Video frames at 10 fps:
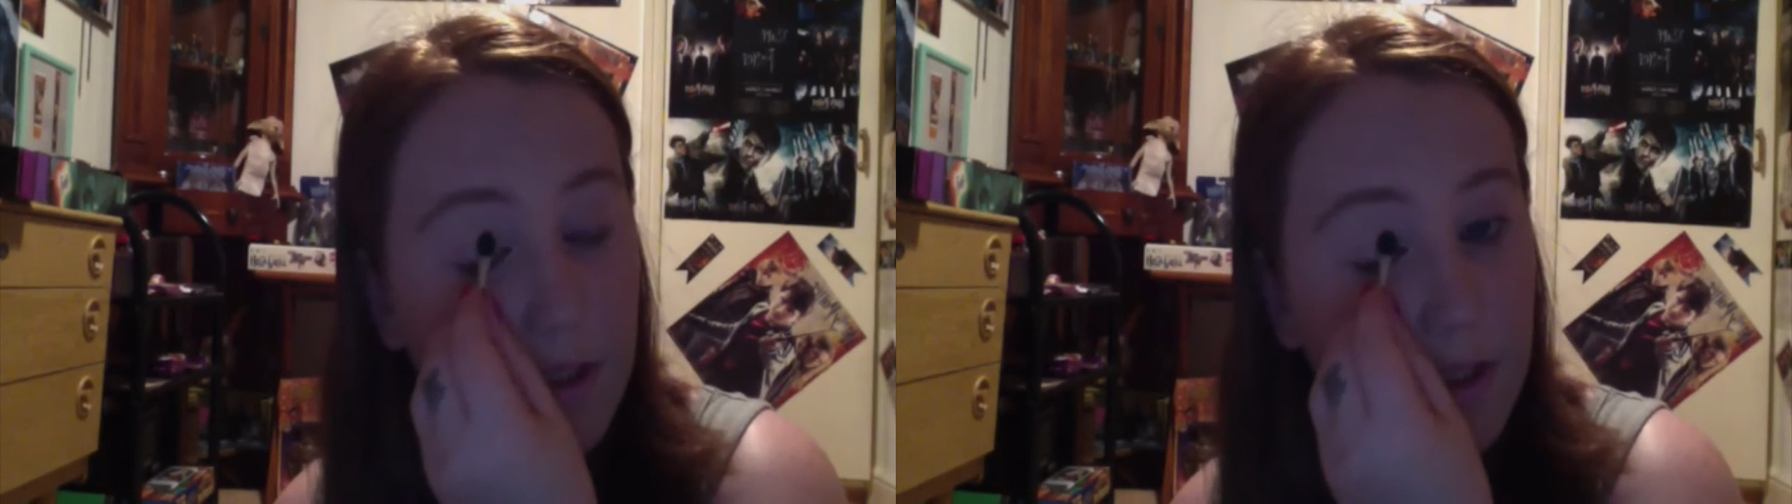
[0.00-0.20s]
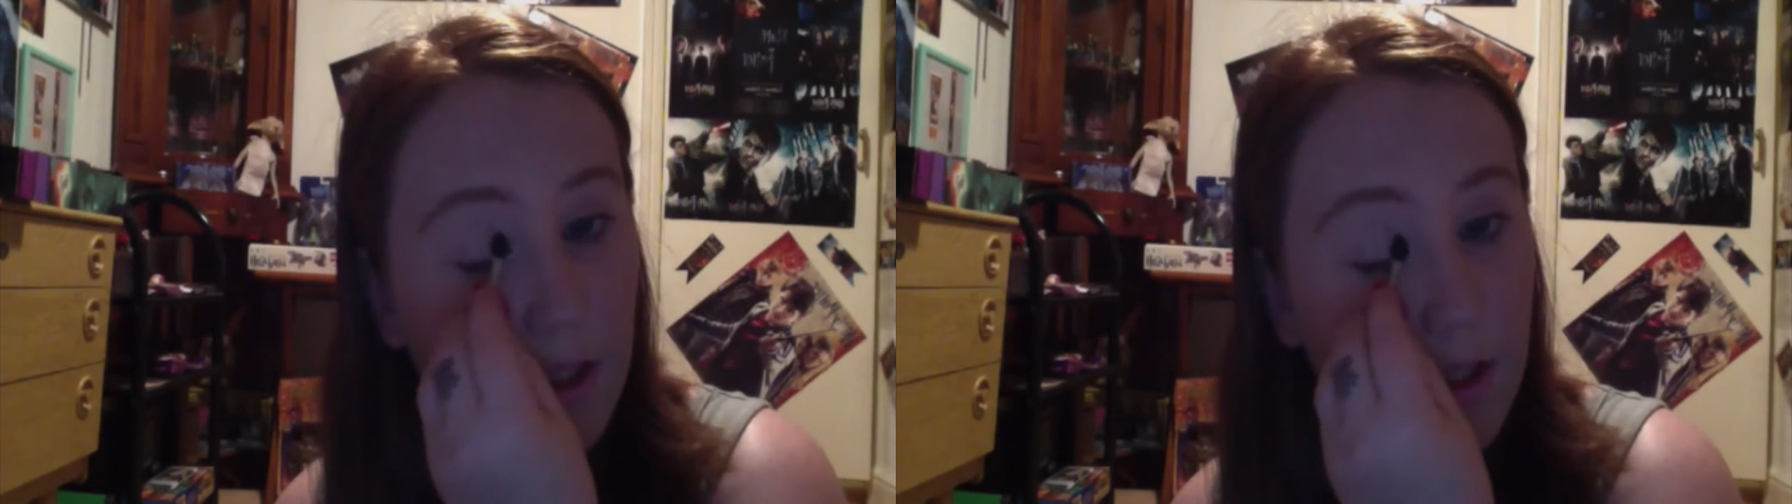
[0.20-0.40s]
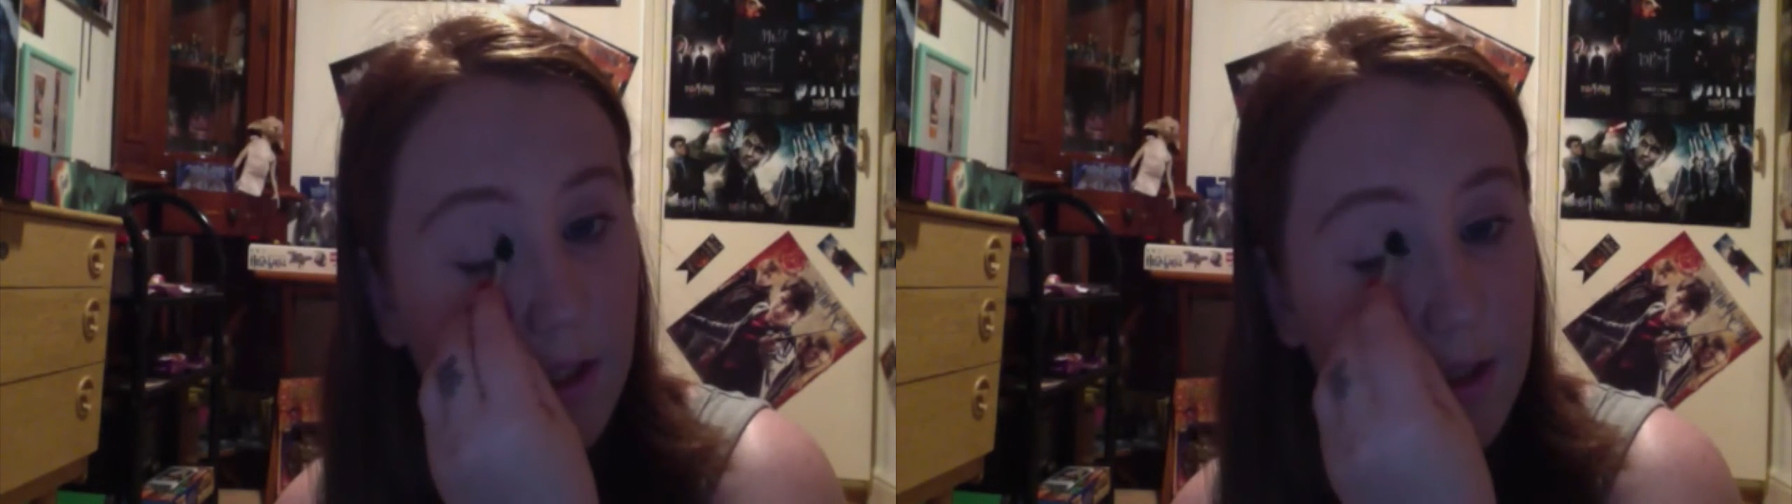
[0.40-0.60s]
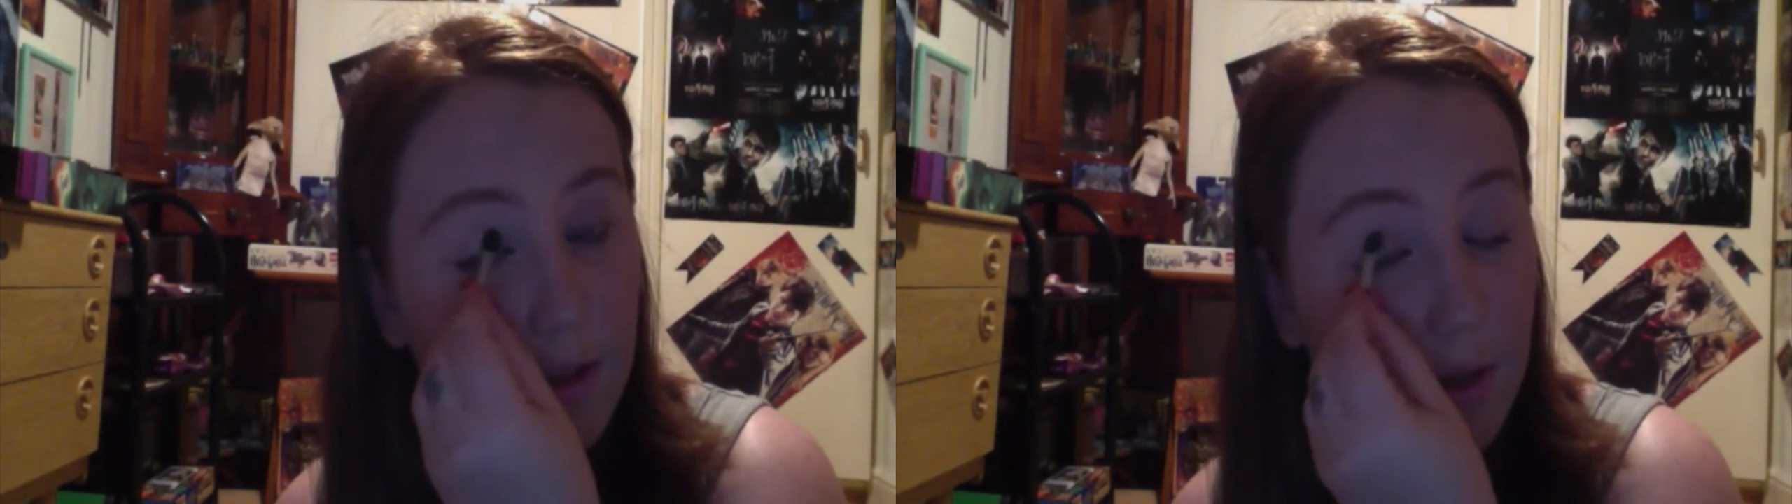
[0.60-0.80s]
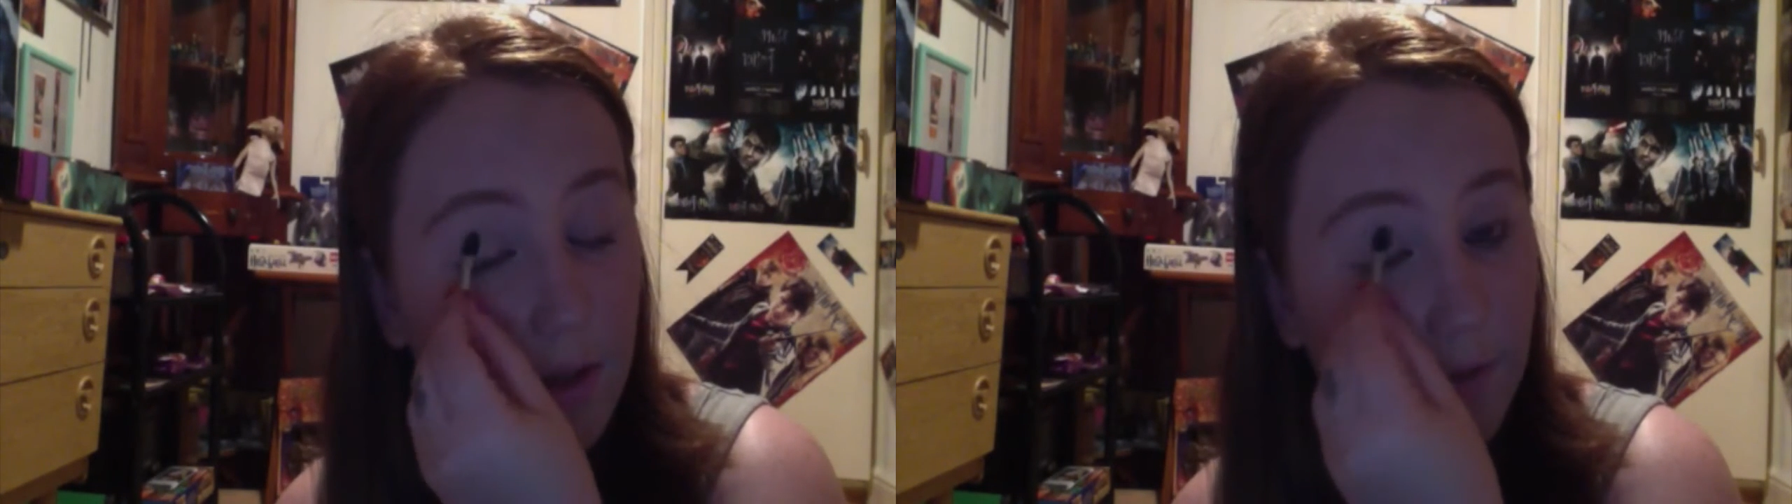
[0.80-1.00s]
started,
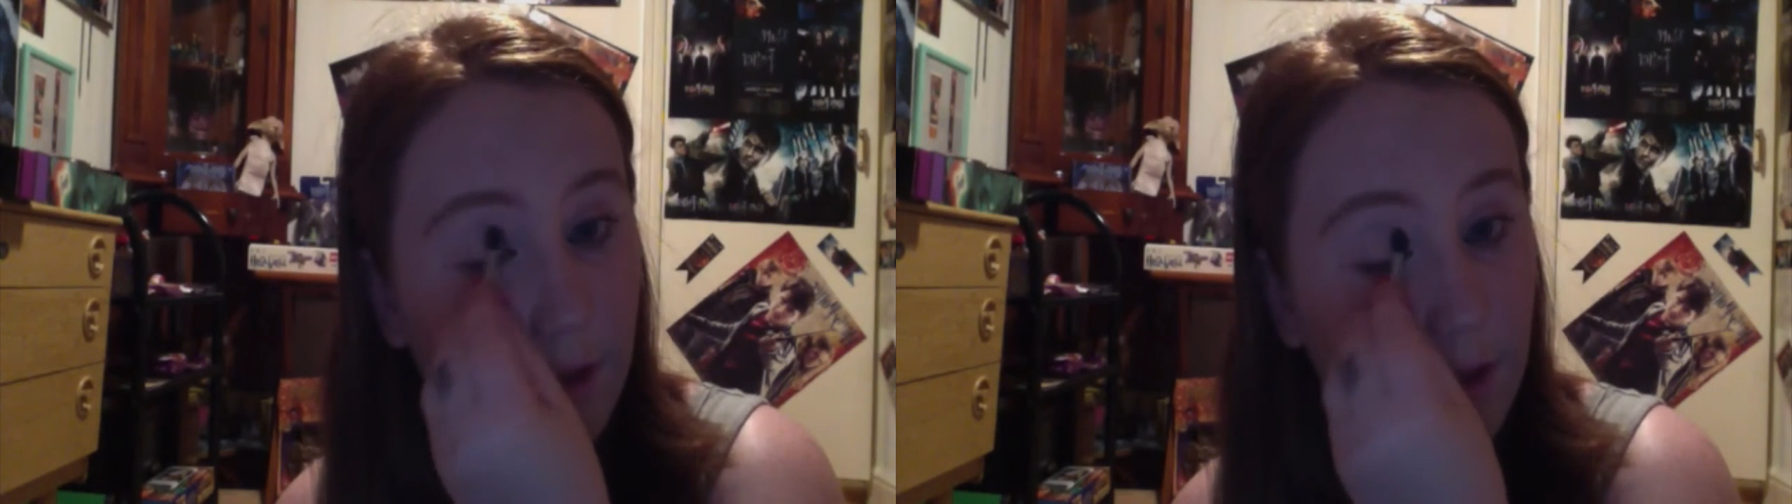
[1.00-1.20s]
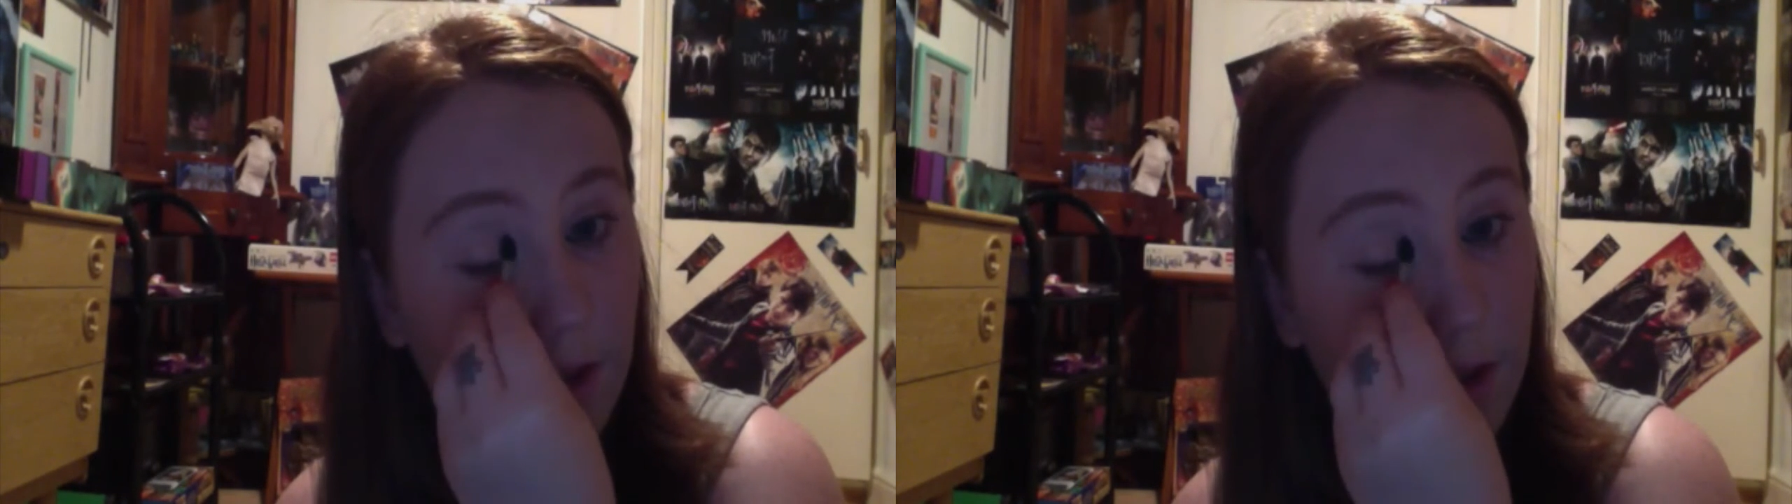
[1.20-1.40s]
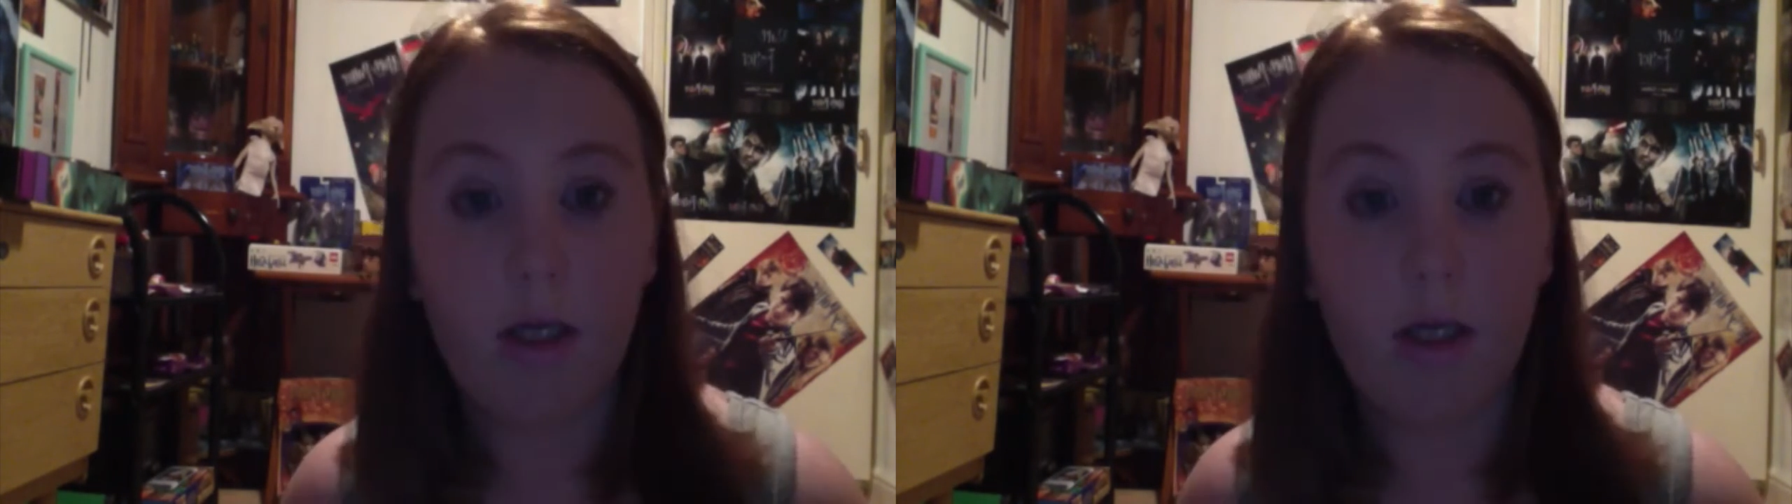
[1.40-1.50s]
quite frankly.